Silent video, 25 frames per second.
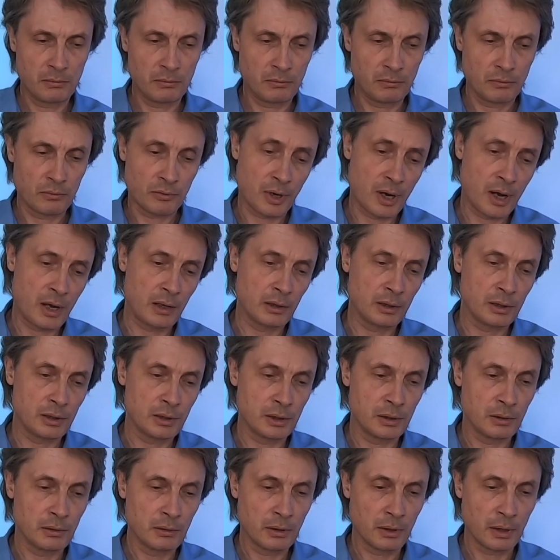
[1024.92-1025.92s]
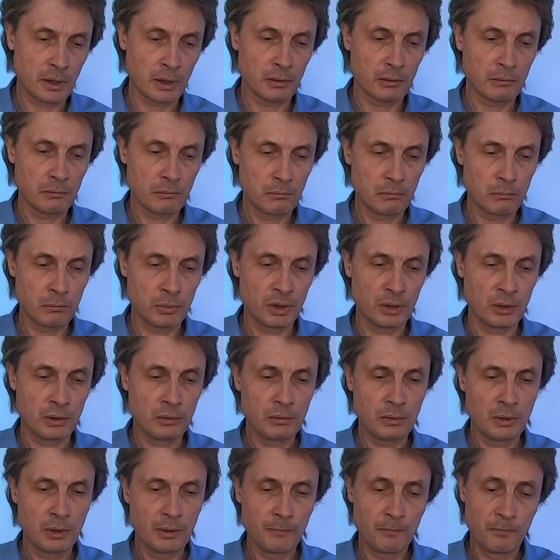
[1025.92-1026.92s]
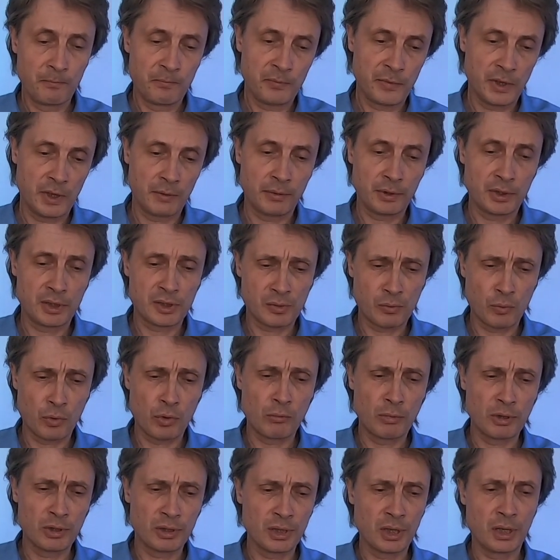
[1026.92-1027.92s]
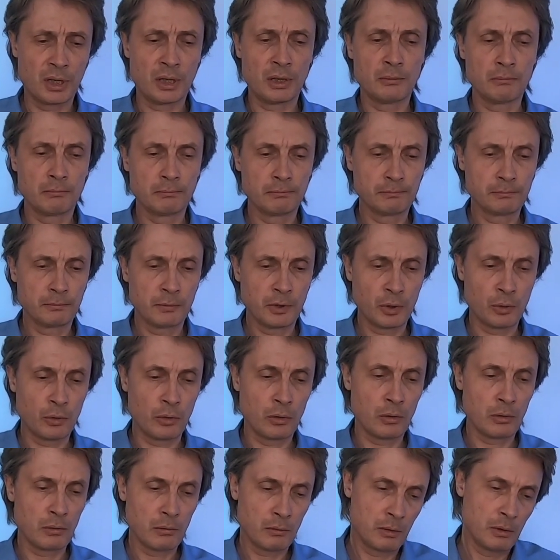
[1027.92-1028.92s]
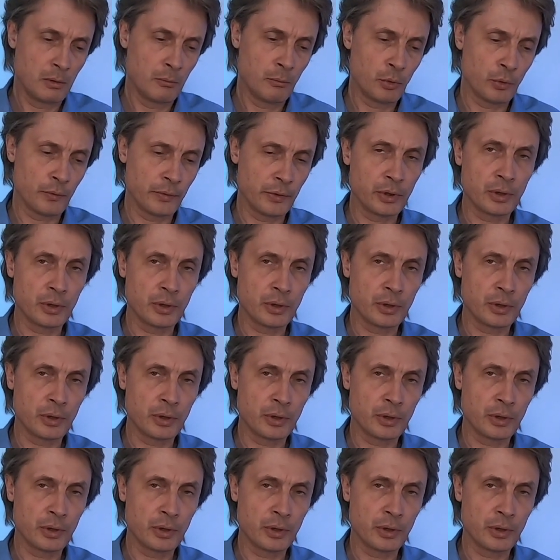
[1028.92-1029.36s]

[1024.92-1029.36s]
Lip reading: reality can be, if it's warmer day or perfect